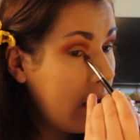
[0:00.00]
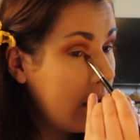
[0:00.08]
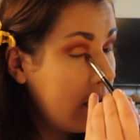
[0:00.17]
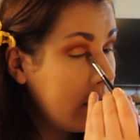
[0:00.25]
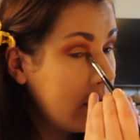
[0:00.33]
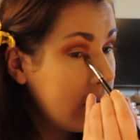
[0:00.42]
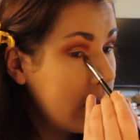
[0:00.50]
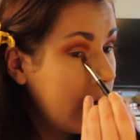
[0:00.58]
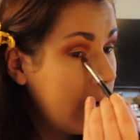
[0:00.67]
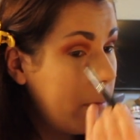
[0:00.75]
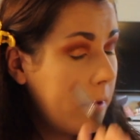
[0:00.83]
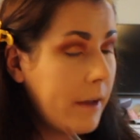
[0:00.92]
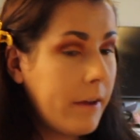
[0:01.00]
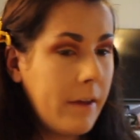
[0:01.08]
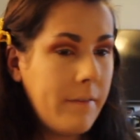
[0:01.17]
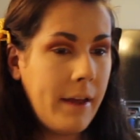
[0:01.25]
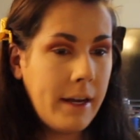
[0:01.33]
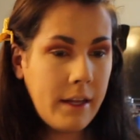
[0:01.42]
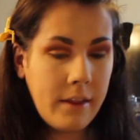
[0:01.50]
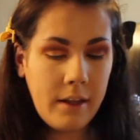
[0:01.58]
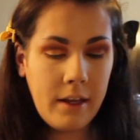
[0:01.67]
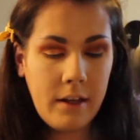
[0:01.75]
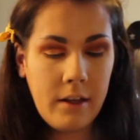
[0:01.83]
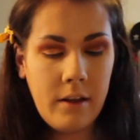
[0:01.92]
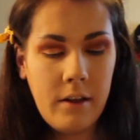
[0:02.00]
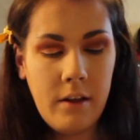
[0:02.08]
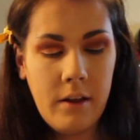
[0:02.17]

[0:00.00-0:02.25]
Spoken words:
And I just hope, like, if anything,